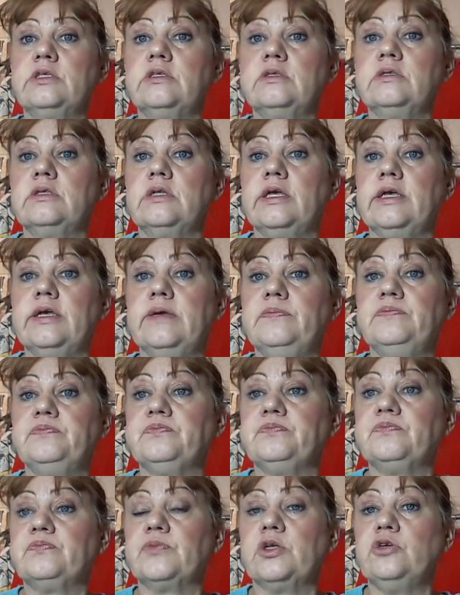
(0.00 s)

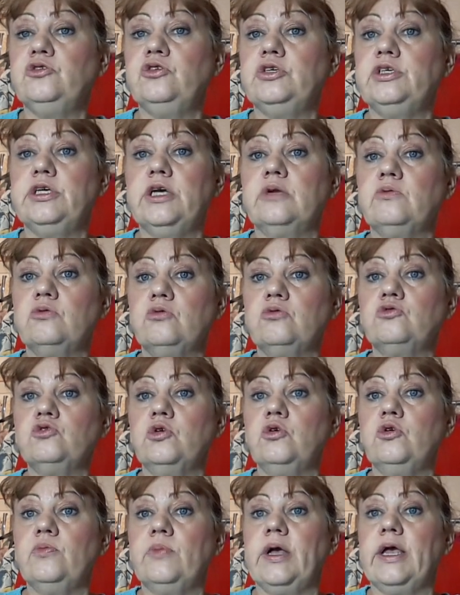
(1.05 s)
and New Year,
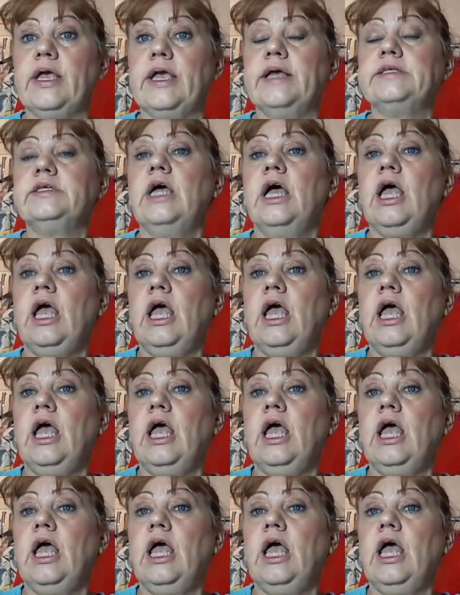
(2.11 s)
totally out of my head.